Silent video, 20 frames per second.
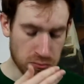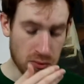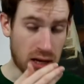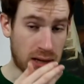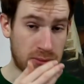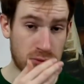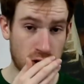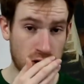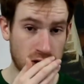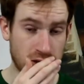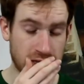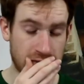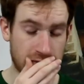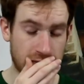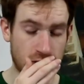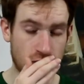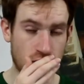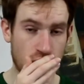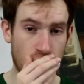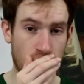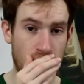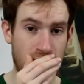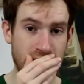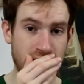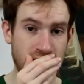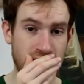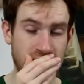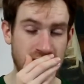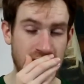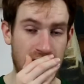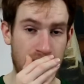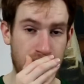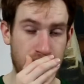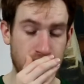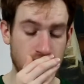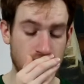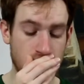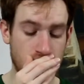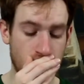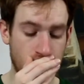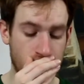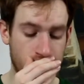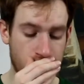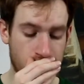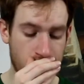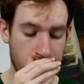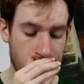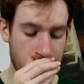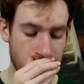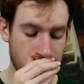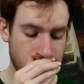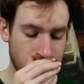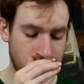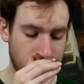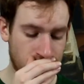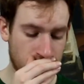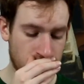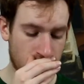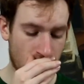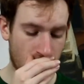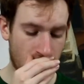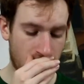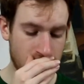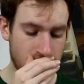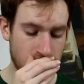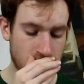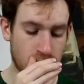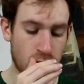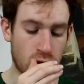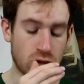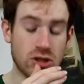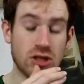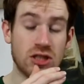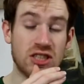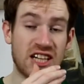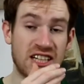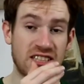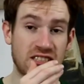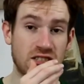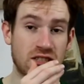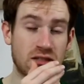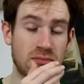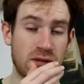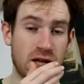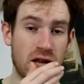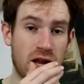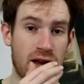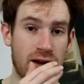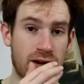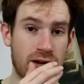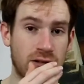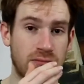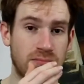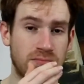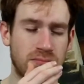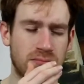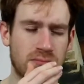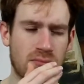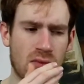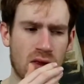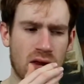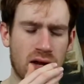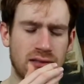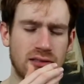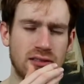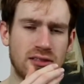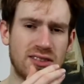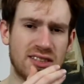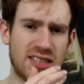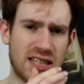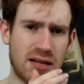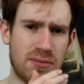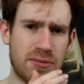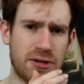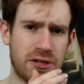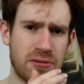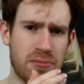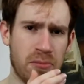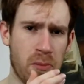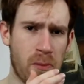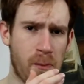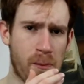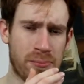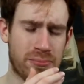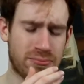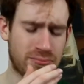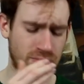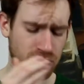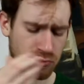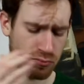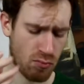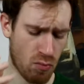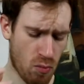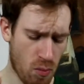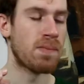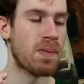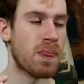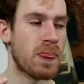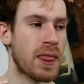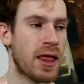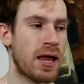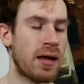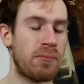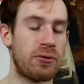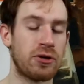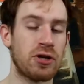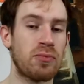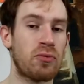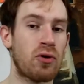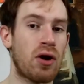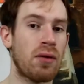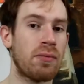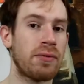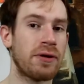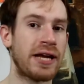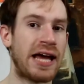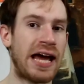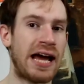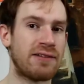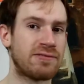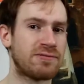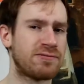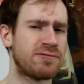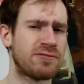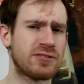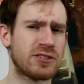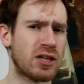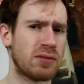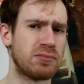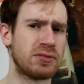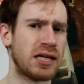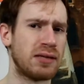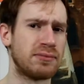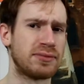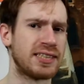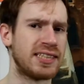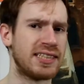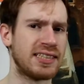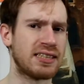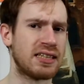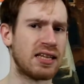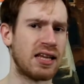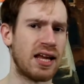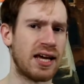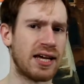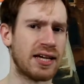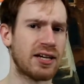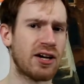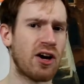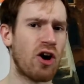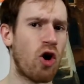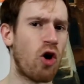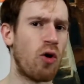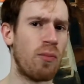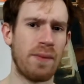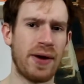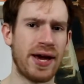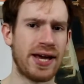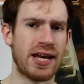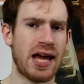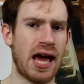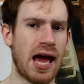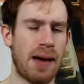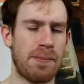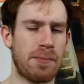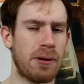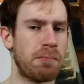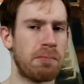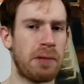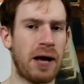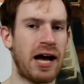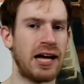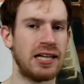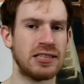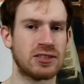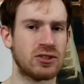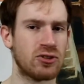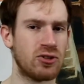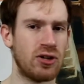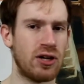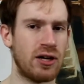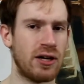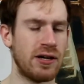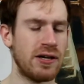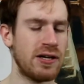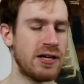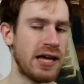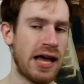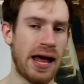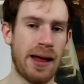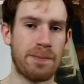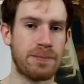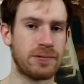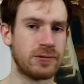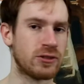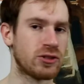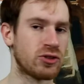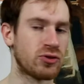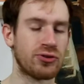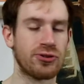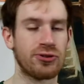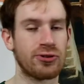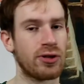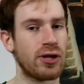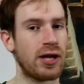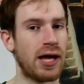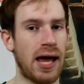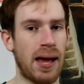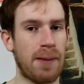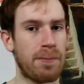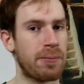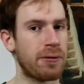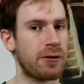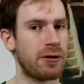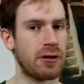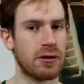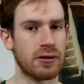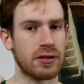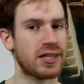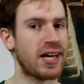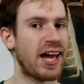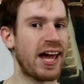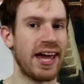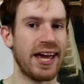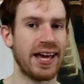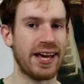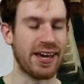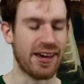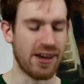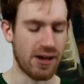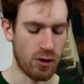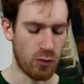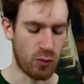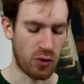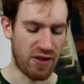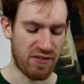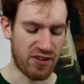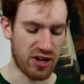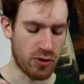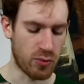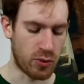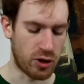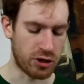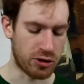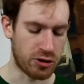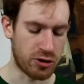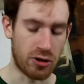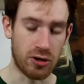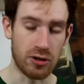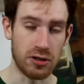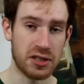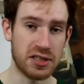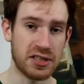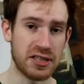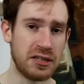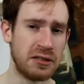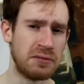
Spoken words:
I'm not exactly sure why it says apple strudel. This mostly tastes to me like cinnamon. But you probably have sometimes eaten like homemade apple pies or apple strudel, apple cake, whatever you want to call it.